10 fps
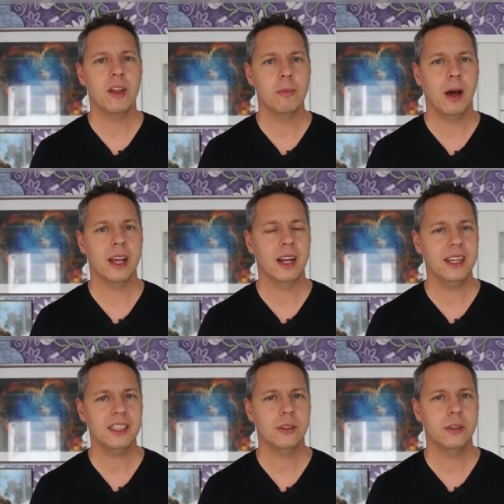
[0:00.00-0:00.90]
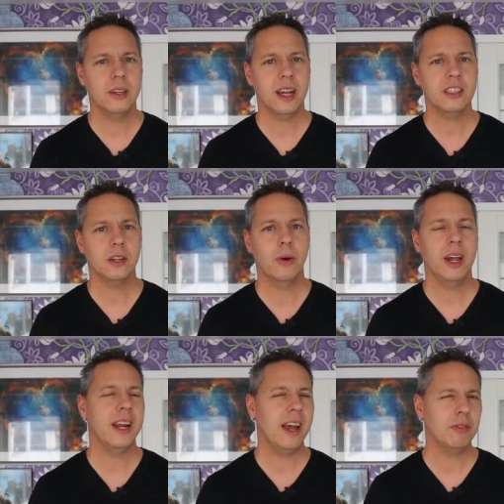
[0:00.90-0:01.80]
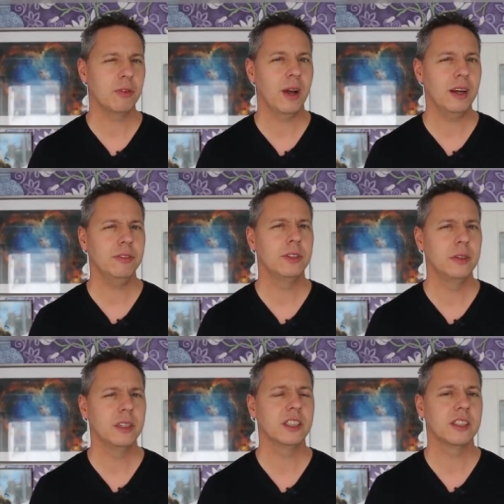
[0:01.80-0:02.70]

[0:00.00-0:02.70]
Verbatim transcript: with my classical Cassegrain F12 during the